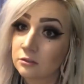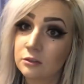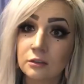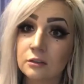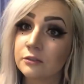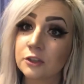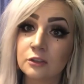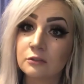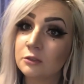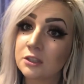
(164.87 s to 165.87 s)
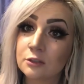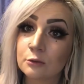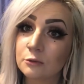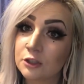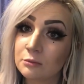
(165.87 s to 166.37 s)
I could have made so
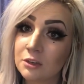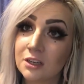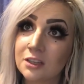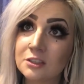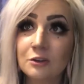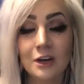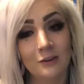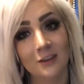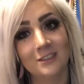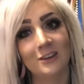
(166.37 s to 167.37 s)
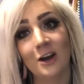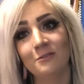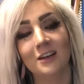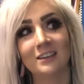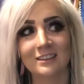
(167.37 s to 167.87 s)
much money. So anyway, so I'm
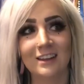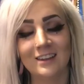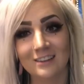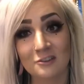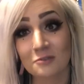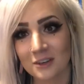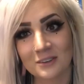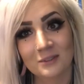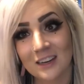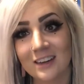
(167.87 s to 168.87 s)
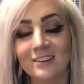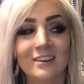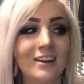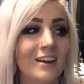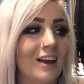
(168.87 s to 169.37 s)
not gonna lie, it like weirded me out.
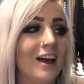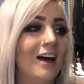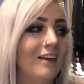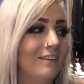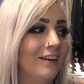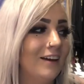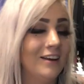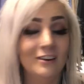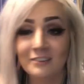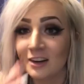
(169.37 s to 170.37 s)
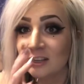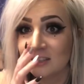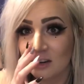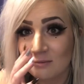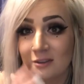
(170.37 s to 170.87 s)
And then when I
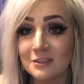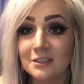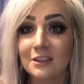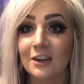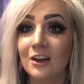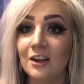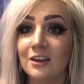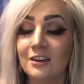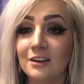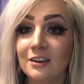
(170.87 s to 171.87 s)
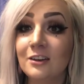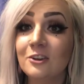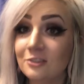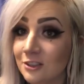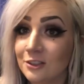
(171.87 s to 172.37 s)
started posting on
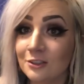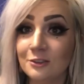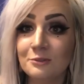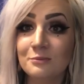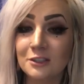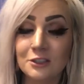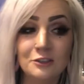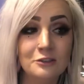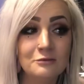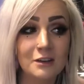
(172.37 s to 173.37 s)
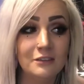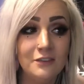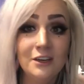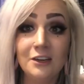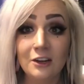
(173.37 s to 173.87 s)
YouTube, two of my
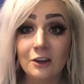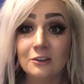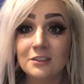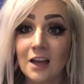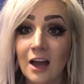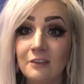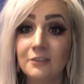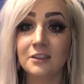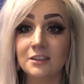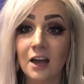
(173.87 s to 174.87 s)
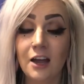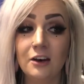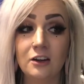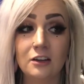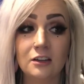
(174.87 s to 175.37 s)
videos have in the
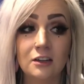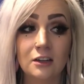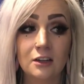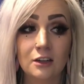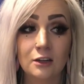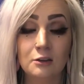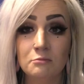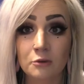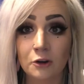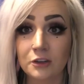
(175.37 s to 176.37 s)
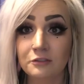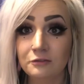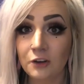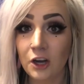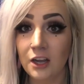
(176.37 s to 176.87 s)
title, broken
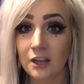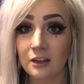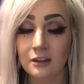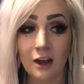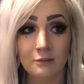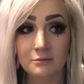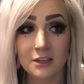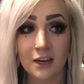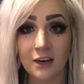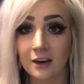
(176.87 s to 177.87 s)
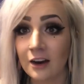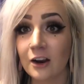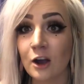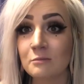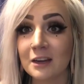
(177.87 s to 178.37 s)
foot update, and I
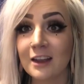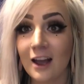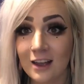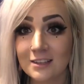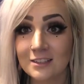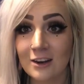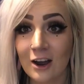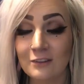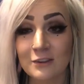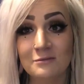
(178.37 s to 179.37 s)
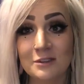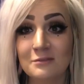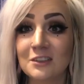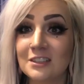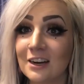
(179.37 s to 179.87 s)
got my cast off, and
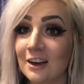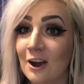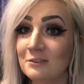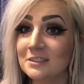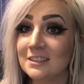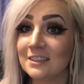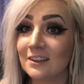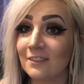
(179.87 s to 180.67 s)
people started commenting on